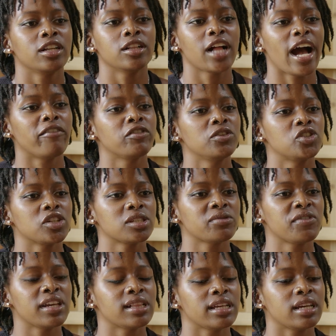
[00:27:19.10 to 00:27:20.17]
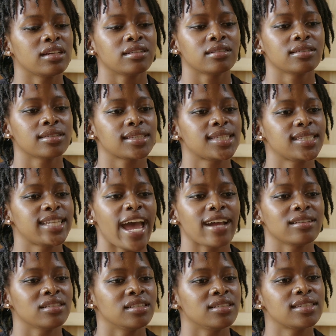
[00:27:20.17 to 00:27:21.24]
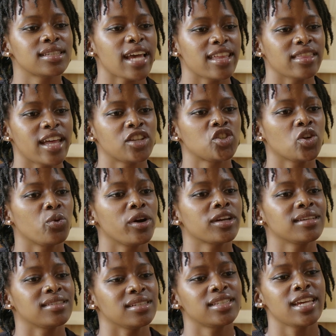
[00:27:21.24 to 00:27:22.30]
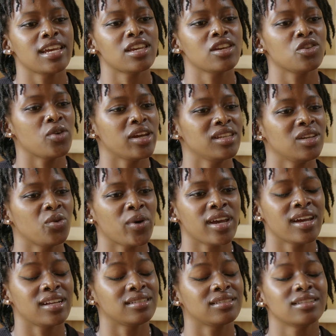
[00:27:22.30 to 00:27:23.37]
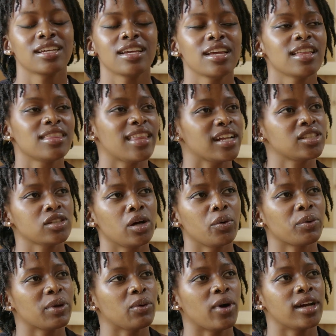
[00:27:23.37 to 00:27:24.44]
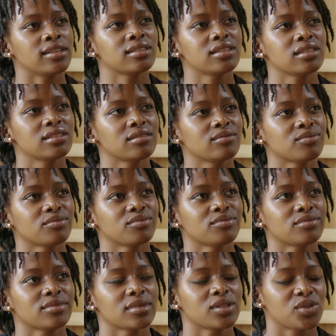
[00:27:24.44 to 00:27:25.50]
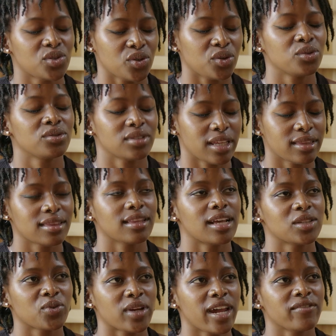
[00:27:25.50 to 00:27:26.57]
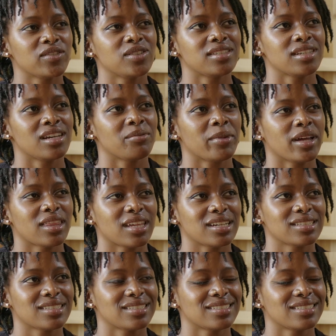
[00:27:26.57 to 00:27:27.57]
have you just feeling stagnant and that your work isn't taking you anywhere, and that's not what we want. So that's what I have to say about that.